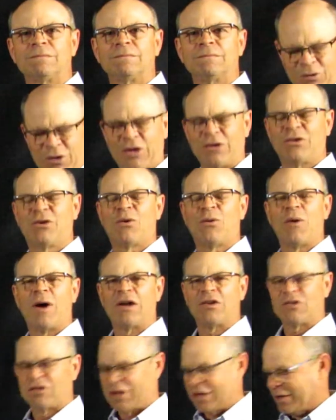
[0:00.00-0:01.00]
Good
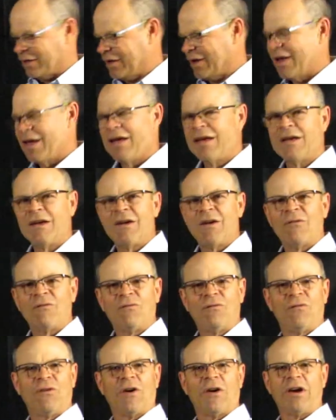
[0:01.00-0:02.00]
question.
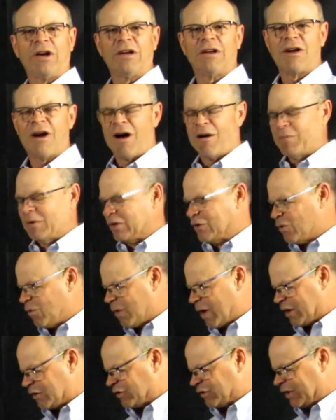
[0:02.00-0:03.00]
Very common
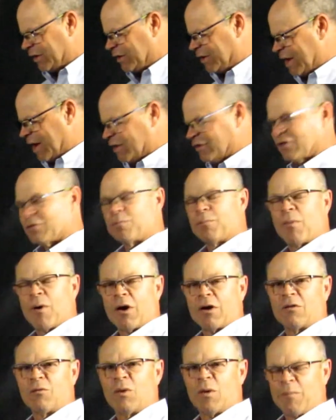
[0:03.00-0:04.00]
question. That's
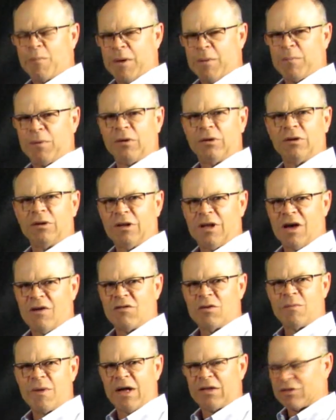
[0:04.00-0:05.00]
part of what people love
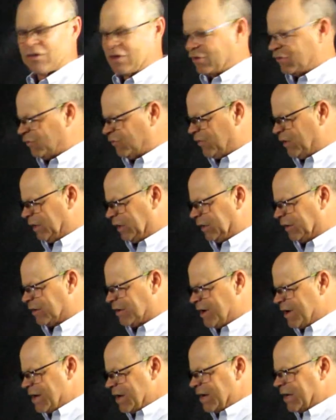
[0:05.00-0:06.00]
about this filler,
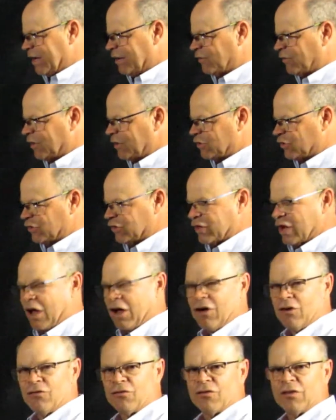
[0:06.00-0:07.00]
is this
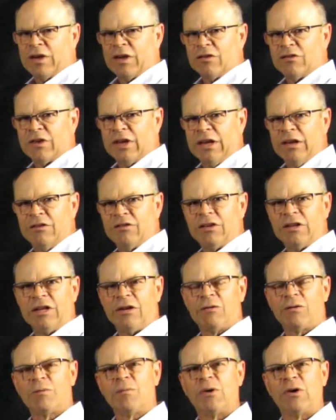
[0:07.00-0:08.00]
shelf is easily
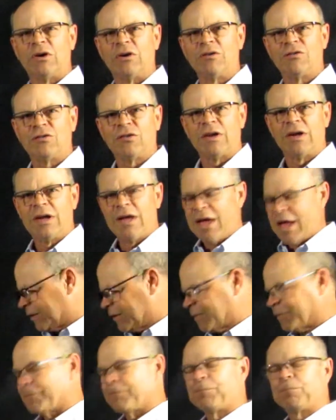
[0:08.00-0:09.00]
removed
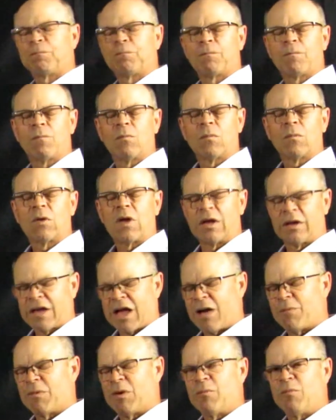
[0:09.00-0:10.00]
and
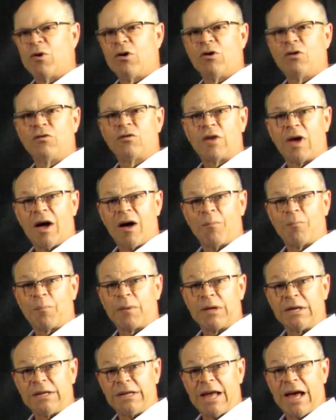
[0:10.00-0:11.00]
can be moved up
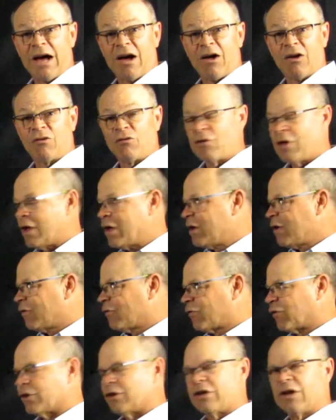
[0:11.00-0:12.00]
and down
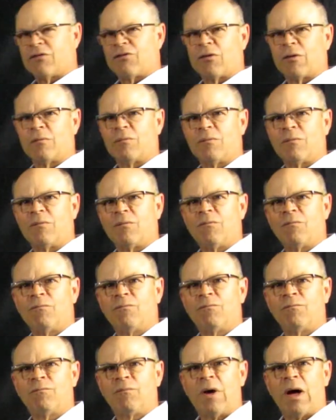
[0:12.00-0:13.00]
for different
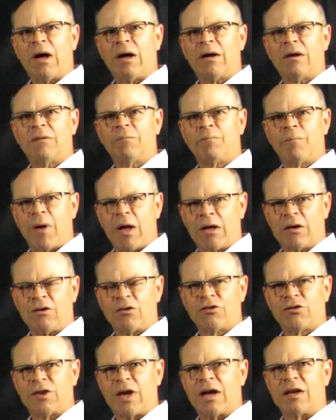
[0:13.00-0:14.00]
bottle
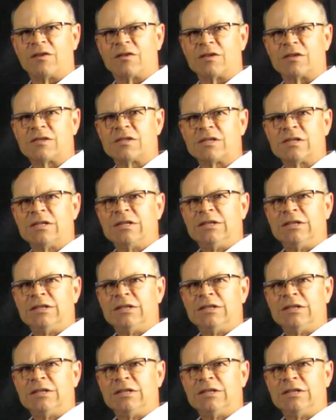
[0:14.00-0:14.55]
sizes.